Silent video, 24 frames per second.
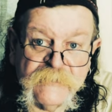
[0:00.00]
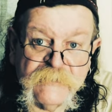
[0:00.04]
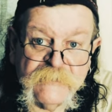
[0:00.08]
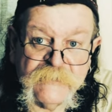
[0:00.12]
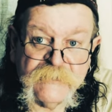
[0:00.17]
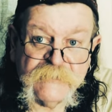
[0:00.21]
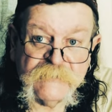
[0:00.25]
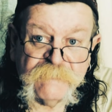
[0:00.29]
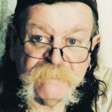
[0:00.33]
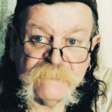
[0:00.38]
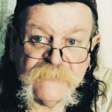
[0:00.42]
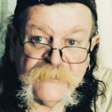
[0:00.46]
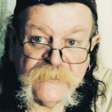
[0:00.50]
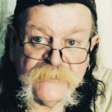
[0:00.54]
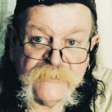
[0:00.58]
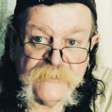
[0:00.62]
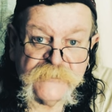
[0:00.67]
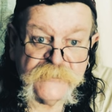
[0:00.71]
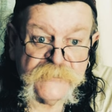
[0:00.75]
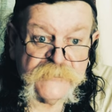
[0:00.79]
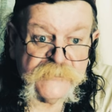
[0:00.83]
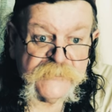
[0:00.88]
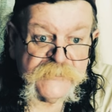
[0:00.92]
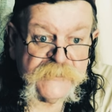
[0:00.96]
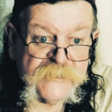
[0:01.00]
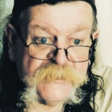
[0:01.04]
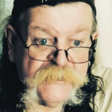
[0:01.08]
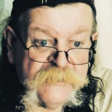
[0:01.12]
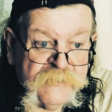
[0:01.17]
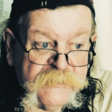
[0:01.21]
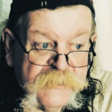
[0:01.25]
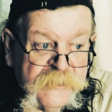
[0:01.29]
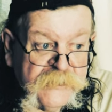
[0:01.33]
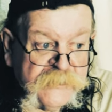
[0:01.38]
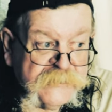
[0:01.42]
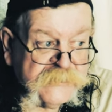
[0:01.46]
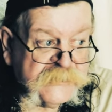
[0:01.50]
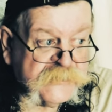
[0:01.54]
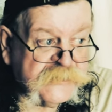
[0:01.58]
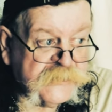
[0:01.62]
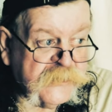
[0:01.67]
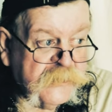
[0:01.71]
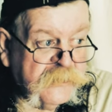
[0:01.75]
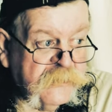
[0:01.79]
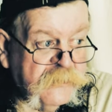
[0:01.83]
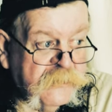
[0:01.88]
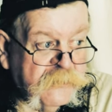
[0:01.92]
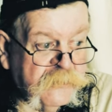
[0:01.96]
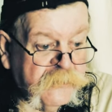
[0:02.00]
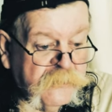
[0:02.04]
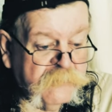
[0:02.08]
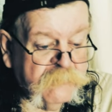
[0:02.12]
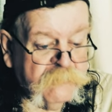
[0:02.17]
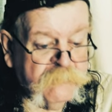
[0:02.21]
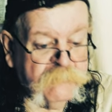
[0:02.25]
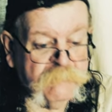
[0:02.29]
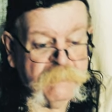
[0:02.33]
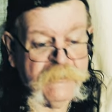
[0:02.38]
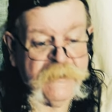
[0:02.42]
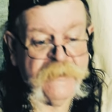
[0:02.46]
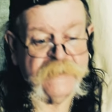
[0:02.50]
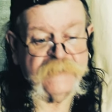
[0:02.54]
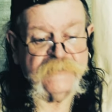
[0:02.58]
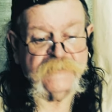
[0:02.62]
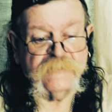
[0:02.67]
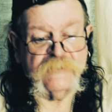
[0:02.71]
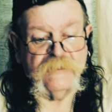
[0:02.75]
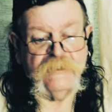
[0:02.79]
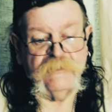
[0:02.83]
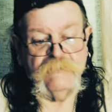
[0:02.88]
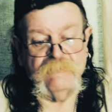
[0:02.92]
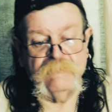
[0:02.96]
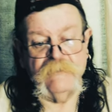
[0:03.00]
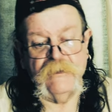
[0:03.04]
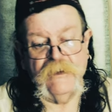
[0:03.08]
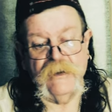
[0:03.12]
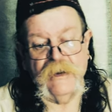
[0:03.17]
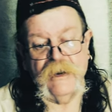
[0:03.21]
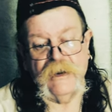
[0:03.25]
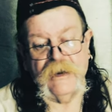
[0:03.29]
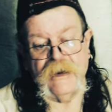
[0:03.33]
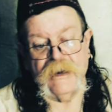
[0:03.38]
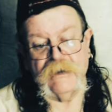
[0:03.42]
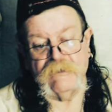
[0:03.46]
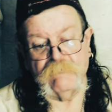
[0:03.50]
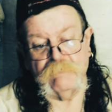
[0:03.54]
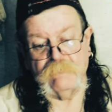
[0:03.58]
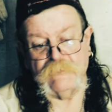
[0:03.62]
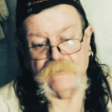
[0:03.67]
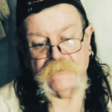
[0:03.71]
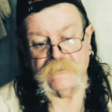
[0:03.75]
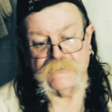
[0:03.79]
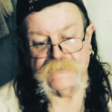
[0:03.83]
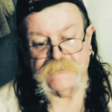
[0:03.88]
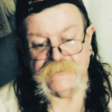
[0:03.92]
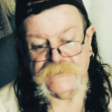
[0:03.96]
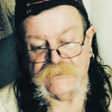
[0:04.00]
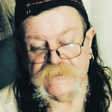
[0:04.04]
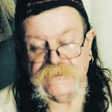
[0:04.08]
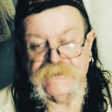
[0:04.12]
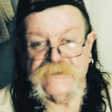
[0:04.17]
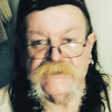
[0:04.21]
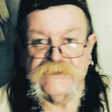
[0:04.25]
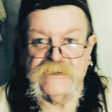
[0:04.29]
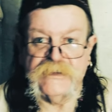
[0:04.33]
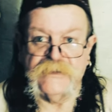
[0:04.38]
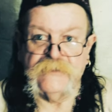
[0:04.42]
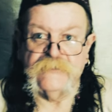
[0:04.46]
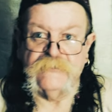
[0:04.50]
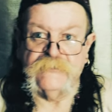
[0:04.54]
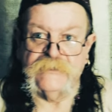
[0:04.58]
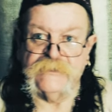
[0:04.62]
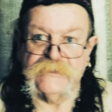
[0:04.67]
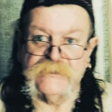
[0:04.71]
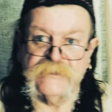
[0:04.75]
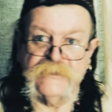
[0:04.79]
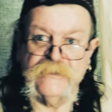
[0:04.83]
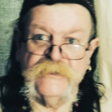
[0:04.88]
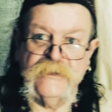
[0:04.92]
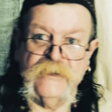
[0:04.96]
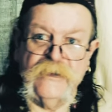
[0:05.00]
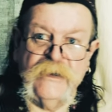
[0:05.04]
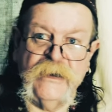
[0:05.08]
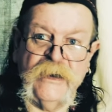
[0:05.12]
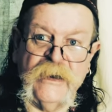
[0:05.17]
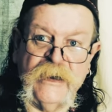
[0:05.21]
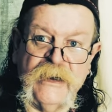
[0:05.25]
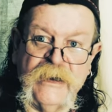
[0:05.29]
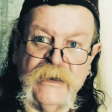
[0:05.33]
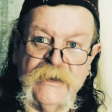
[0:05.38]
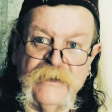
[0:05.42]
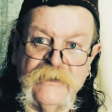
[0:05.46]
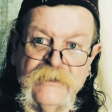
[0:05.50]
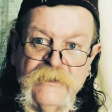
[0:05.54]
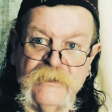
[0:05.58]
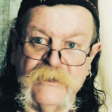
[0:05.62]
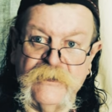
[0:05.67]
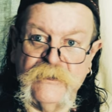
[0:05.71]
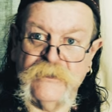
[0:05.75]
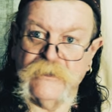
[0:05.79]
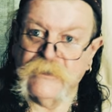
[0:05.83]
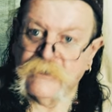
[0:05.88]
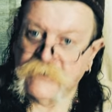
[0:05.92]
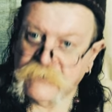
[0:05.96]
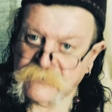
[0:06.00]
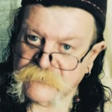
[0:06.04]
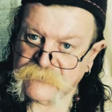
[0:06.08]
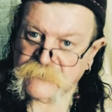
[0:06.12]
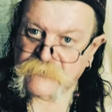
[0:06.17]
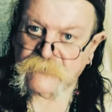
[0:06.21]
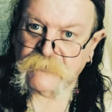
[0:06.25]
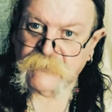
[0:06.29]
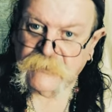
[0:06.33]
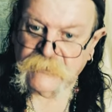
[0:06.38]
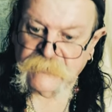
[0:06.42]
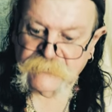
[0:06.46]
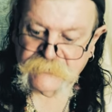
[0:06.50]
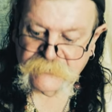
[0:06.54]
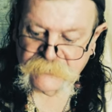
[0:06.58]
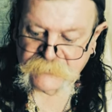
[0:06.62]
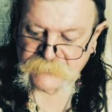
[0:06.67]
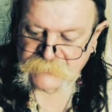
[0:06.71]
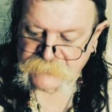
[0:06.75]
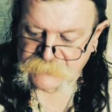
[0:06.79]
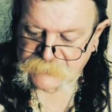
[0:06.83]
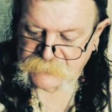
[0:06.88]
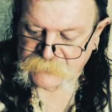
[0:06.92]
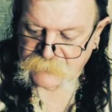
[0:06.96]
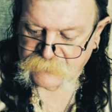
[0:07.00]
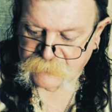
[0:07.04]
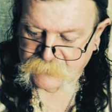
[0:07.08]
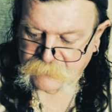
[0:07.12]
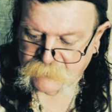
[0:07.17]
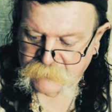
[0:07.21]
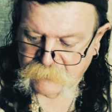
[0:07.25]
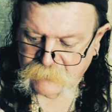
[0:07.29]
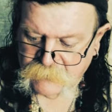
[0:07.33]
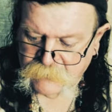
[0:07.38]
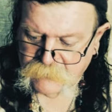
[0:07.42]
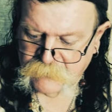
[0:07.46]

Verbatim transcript: It features in his uh, ex- in Alan Partridge's series, and uh, it's a great thing too.